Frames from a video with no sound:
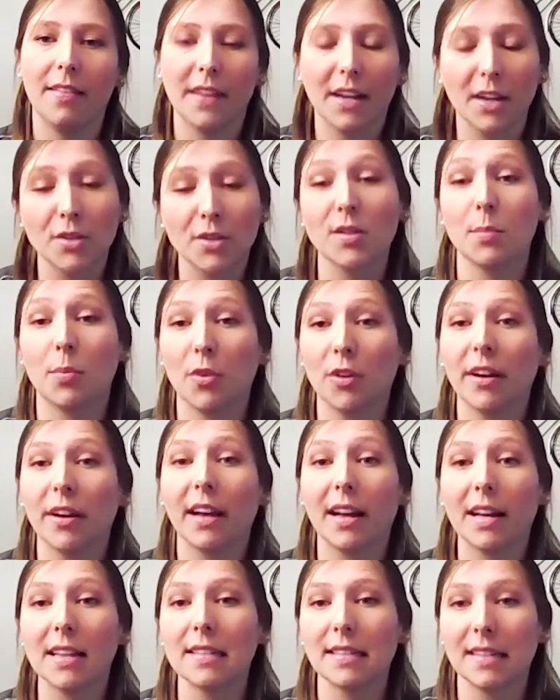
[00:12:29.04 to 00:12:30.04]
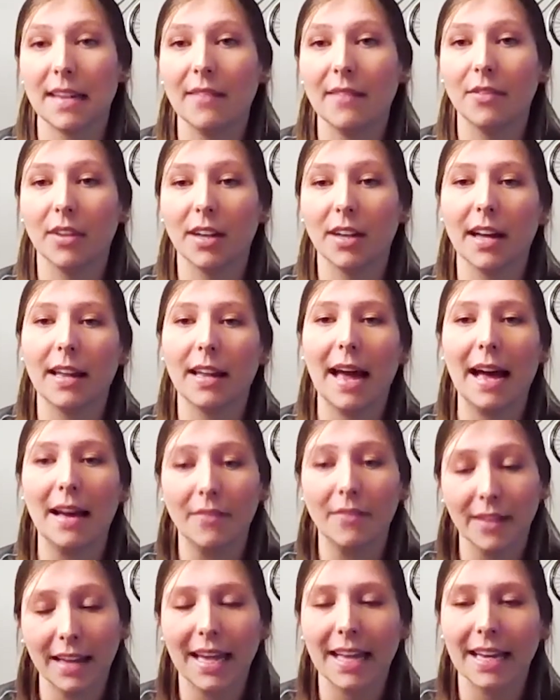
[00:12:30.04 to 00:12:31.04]
they're supporting us and
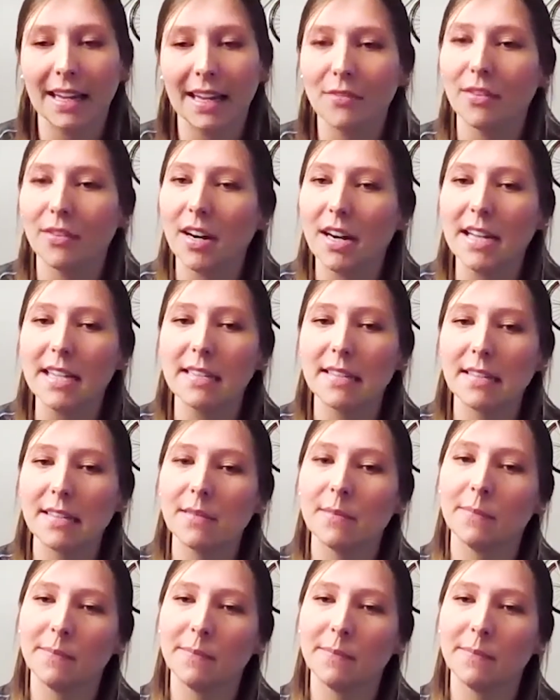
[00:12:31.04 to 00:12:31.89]
advocating for us